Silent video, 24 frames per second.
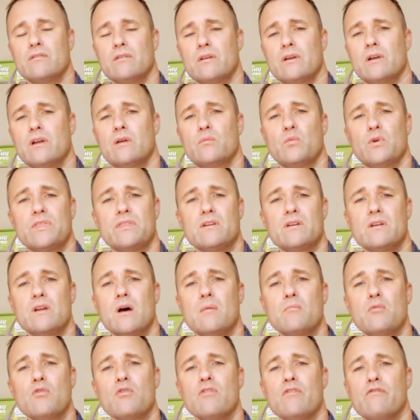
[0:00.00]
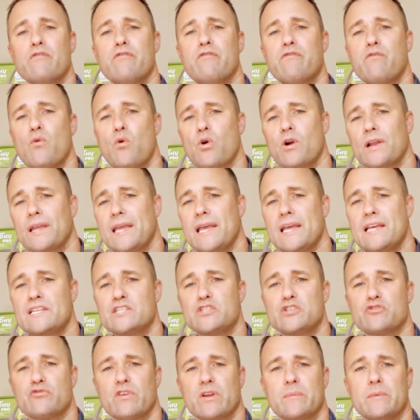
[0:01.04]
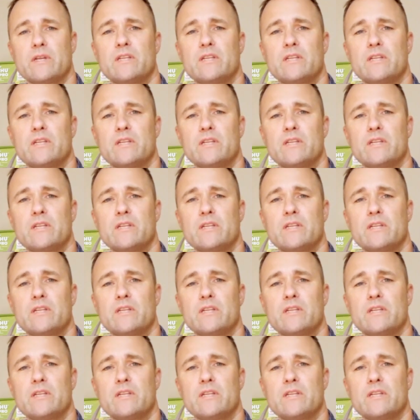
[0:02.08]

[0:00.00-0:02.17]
and with the number of 4K streaming